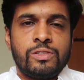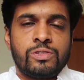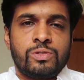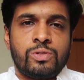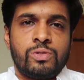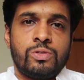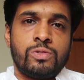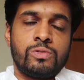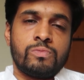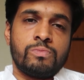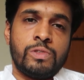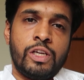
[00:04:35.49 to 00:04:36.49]

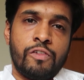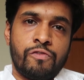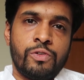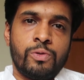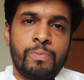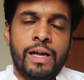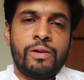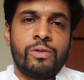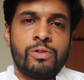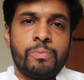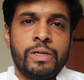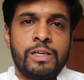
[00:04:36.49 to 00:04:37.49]
So if you plan
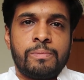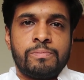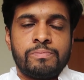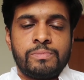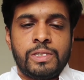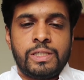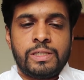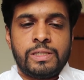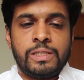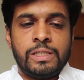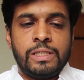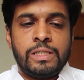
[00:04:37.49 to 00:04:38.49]
on to
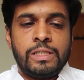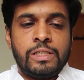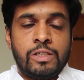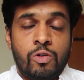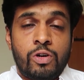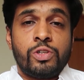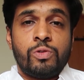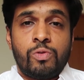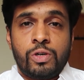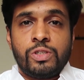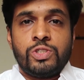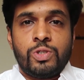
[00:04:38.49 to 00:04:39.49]
become or you
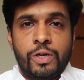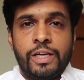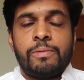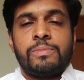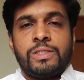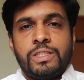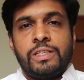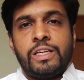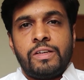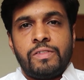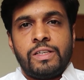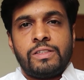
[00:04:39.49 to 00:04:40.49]
want to join merchant
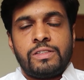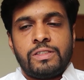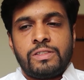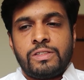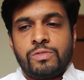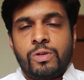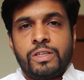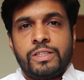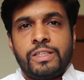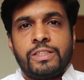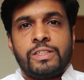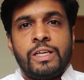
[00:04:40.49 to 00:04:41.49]
navy, this is what
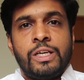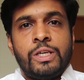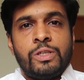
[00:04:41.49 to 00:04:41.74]
it is.